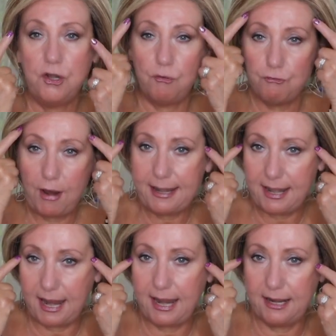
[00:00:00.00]
you know,
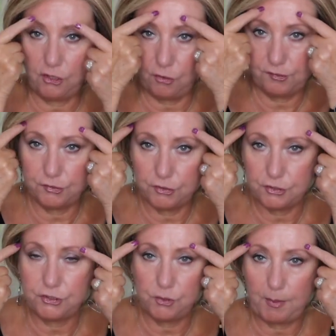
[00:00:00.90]
Retin-A
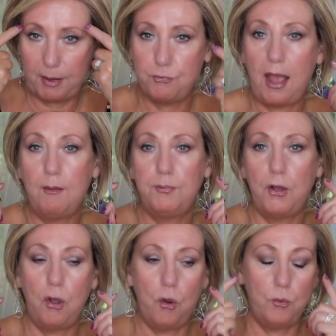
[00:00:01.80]
closer to my brow
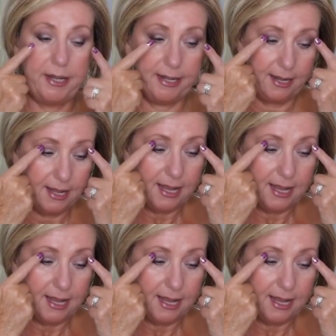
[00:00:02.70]
bone and,